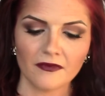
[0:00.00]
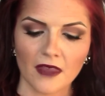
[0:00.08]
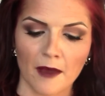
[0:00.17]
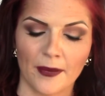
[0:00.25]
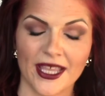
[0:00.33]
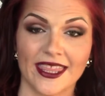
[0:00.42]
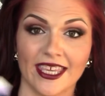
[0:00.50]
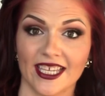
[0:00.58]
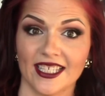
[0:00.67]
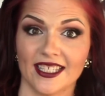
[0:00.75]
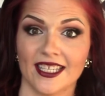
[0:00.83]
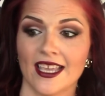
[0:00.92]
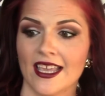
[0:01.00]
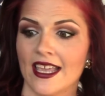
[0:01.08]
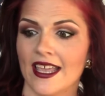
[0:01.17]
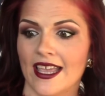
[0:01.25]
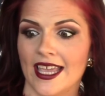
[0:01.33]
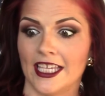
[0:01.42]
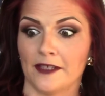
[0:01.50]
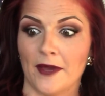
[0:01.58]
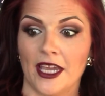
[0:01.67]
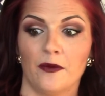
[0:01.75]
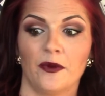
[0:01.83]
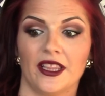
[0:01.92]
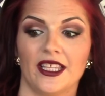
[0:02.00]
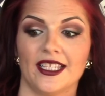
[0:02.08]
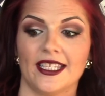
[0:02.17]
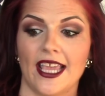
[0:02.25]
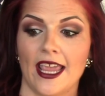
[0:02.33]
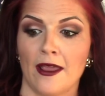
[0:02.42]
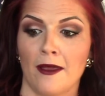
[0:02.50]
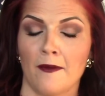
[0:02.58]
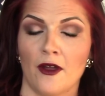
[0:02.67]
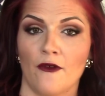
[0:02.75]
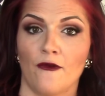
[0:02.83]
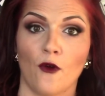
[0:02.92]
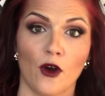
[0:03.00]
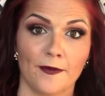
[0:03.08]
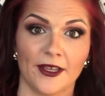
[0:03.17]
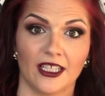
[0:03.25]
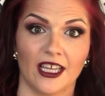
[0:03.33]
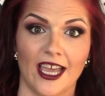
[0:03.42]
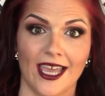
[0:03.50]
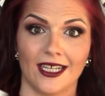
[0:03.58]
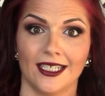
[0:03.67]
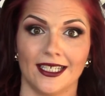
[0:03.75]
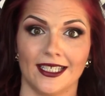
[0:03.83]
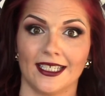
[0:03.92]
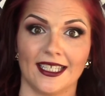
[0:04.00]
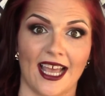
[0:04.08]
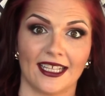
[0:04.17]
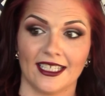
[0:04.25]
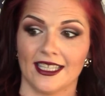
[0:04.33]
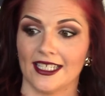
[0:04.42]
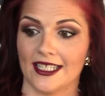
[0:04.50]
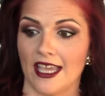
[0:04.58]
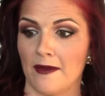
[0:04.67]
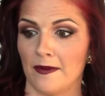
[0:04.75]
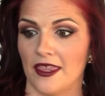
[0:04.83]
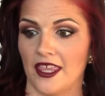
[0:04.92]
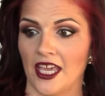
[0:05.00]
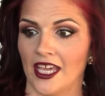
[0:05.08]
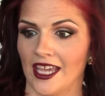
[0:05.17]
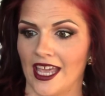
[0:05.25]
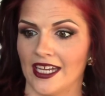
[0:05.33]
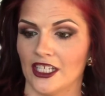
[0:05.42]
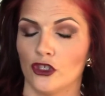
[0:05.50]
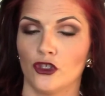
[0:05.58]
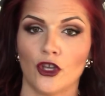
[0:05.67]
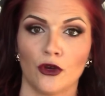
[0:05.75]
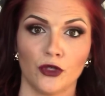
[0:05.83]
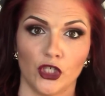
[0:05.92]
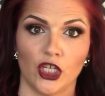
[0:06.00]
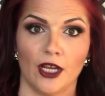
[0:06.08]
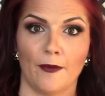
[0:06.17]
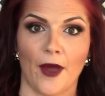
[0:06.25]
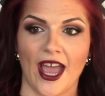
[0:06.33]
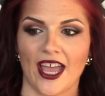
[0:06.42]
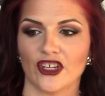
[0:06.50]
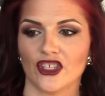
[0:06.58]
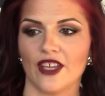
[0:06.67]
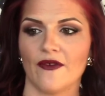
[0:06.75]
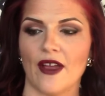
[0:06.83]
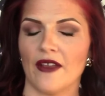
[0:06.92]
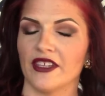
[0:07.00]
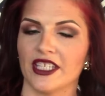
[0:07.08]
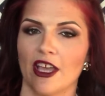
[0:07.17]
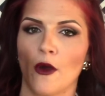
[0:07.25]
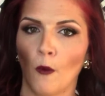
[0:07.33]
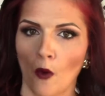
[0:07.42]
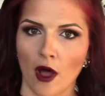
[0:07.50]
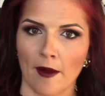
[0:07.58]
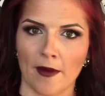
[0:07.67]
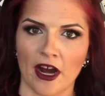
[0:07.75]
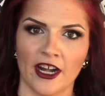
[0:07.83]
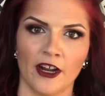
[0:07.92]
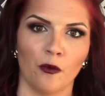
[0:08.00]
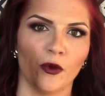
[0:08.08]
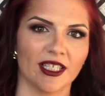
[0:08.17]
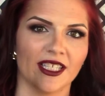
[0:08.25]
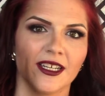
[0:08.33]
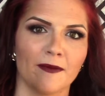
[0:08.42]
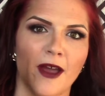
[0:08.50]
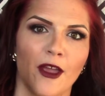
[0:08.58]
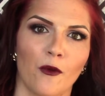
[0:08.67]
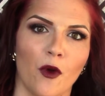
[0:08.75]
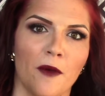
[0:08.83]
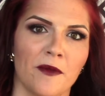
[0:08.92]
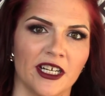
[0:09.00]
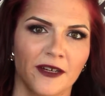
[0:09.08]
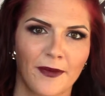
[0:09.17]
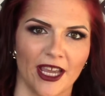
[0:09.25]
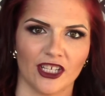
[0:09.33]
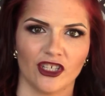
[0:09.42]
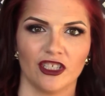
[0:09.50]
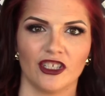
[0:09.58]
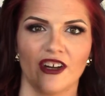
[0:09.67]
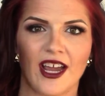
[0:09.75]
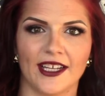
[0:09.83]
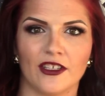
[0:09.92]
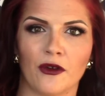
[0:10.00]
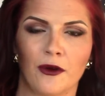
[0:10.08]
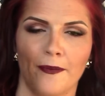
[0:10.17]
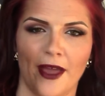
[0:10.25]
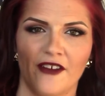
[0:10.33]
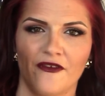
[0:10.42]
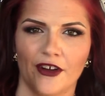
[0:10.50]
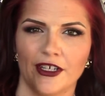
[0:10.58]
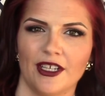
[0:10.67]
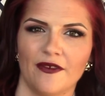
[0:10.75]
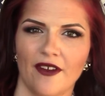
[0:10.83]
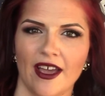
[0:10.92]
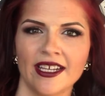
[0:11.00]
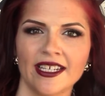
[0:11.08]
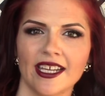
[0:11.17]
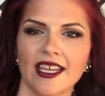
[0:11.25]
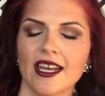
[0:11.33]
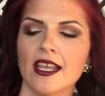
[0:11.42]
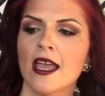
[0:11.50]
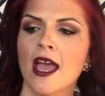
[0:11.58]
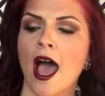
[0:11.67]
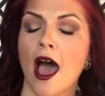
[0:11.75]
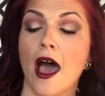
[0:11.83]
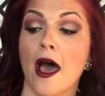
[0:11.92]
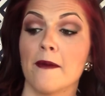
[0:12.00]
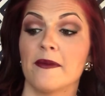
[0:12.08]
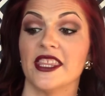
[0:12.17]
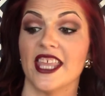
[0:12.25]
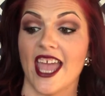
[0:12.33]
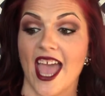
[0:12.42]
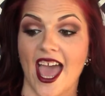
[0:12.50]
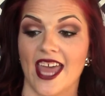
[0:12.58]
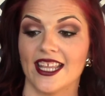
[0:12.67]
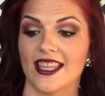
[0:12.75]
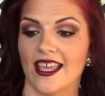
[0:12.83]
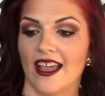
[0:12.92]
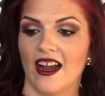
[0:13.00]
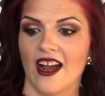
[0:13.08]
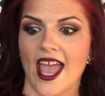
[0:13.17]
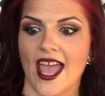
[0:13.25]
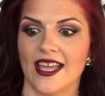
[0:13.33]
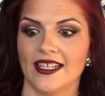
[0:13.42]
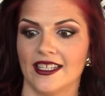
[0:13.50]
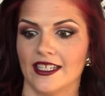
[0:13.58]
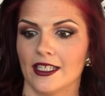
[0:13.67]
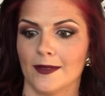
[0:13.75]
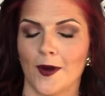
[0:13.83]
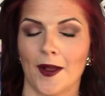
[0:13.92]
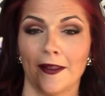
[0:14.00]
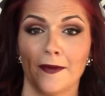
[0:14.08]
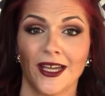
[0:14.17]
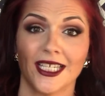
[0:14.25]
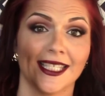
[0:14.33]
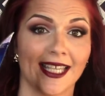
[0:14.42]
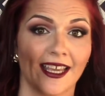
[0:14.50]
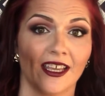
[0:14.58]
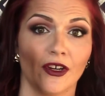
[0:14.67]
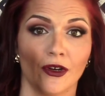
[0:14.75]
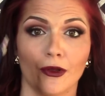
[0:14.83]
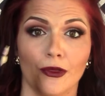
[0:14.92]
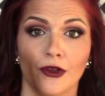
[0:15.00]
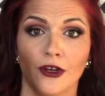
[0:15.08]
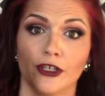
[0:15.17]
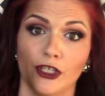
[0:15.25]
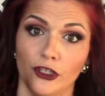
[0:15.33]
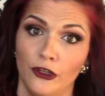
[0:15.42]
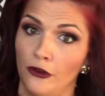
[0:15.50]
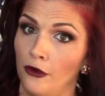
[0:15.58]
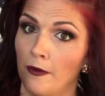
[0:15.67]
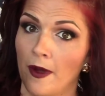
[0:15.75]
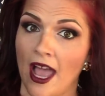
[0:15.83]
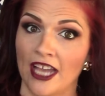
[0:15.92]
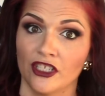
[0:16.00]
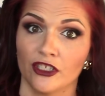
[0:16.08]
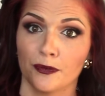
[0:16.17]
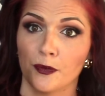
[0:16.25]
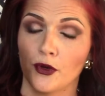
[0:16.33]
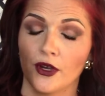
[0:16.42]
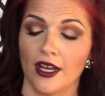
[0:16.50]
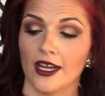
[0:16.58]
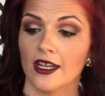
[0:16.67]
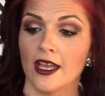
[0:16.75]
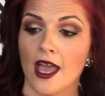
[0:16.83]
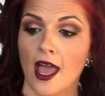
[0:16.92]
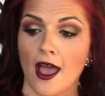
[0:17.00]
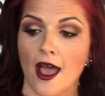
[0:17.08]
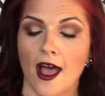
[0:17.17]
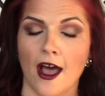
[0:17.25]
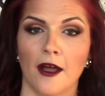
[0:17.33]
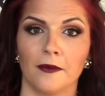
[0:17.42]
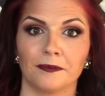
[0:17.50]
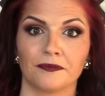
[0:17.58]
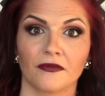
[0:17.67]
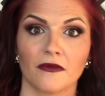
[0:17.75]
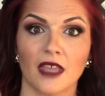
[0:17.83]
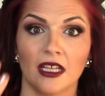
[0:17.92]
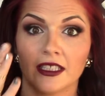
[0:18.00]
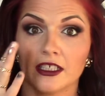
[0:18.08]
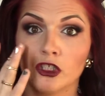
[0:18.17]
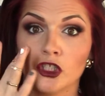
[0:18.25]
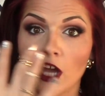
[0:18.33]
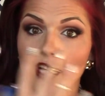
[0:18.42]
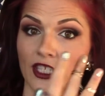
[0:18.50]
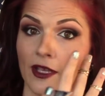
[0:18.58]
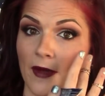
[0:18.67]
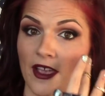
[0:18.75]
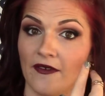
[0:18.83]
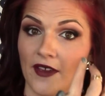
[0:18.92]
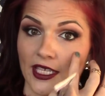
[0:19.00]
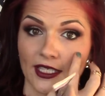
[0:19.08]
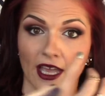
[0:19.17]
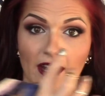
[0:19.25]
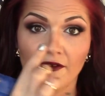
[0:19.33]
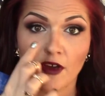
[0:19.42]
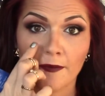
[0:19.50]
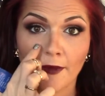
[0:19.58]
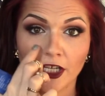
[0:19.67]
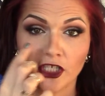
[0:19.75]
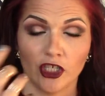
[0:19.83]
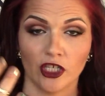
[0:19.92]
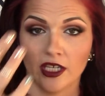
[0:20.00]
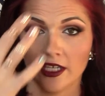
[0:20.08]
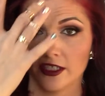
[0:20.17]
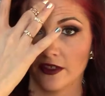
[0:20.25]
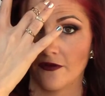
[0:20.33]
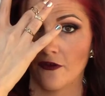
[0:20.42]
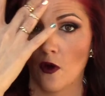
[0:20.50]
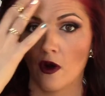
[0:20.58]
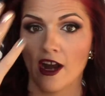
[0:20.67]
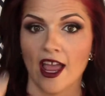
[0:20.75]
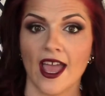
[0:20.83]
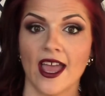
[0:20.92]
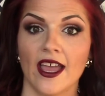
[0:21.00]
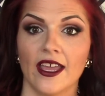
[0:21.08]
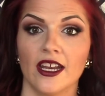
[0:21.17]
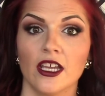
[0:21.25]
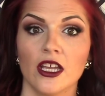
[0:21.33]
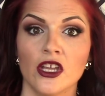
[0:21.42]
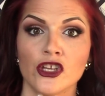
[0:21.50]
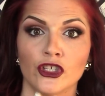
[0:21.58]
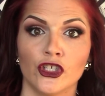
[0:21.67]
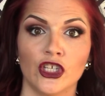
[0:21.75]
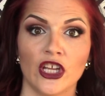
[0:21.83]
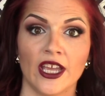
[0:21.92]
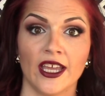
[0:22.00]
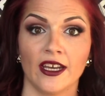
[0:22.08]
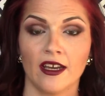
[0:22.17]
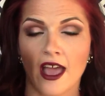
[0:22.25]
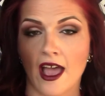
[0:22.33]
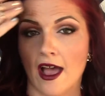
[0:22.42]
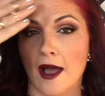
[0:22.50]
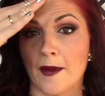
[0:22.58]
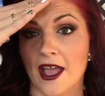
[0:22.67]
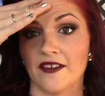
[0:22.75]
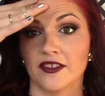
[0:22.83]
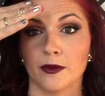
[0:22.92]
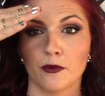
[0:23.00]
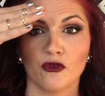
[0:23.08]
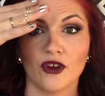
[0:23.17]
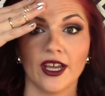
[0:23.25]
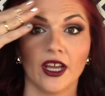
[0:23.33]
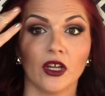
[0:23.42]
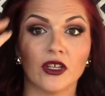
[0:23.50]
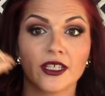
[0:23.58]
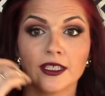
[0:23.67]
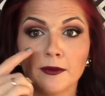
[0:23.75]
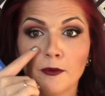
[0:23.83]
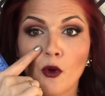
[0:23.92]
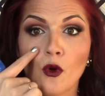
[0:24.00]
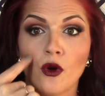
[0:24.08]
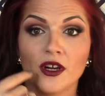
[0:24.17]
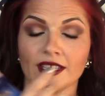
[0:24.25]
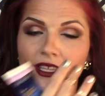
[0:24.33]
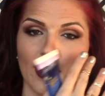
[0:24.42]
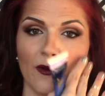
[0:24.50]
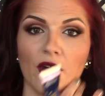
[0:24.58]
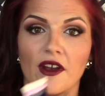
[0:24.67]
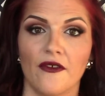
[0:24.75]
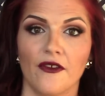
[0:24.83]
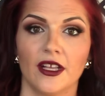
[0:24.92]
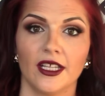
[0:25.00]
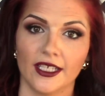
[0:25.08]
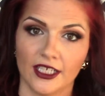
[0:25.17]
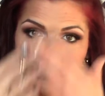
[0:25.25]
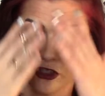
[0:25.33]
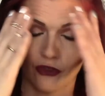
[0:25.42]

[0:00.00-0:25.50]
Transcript: But this is made with the same formula and it does exactly the same thing, and it's so cheap. I actually found this at Walmart. It wasn't in my Walmart in Manchester. I had to go to Bedford to find it, but they had it there, and this is probably my second or third tube. I just put little dots on my face, kind of on my cheeks, forehead, chin. I have some wrinkles and pores that I want to fill in, and just